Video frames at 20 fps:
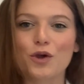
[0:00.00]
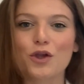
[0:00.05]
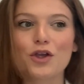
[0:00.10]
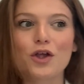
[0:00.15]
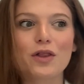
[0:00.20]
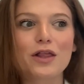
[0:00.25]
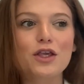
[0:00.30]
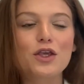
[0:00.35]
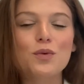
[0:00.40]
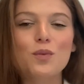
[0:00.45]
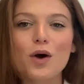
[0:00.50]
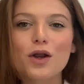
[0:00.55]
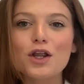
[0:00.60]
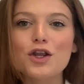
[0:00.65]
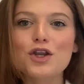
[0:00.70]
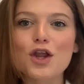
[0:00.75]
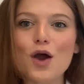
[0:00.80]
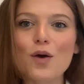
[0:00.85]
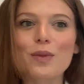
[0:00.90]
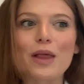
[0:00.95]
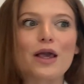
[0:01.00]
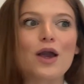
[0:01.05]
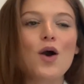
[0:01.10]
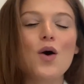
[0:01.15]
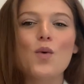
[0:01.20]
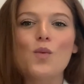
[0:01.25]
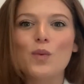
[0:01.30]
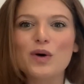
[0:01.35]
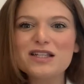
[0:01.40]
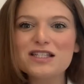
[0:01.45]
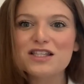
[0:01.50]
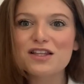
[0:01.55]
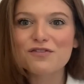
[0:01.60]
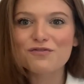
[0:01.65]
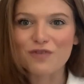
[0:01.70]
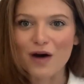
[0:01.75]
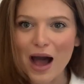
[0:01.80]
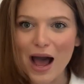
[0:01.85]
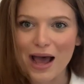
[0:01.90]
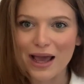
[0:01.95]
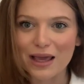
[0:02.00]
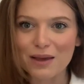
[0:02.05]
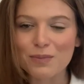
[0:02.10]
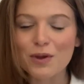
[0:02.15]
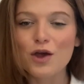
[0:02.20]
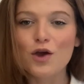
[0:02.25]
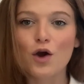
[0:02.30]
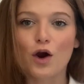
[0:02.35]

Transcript: You know, like you want to know like what's the vibe?